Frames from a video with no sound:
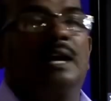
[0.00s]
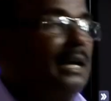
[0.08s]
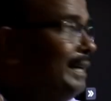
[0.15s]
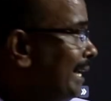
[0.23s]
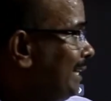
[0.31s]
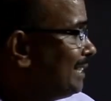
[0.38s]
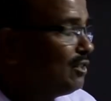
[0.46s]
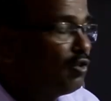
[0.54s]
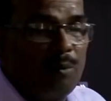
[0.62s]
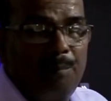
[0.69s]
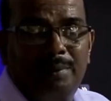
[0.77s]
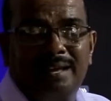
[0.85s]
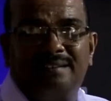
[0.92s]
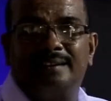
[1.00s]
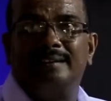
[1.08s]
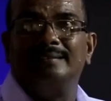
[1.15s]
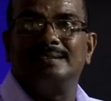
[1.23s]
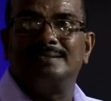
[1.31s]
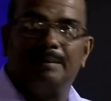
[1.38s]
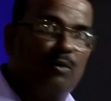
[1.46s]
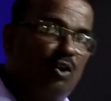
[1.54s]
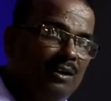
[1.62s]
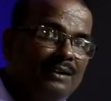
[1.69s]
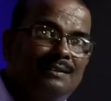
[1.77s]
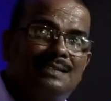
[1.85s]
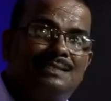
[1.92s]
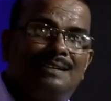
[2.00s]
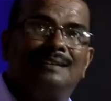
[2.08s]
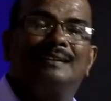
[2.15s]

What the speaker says: Digestion completed in the small intestine,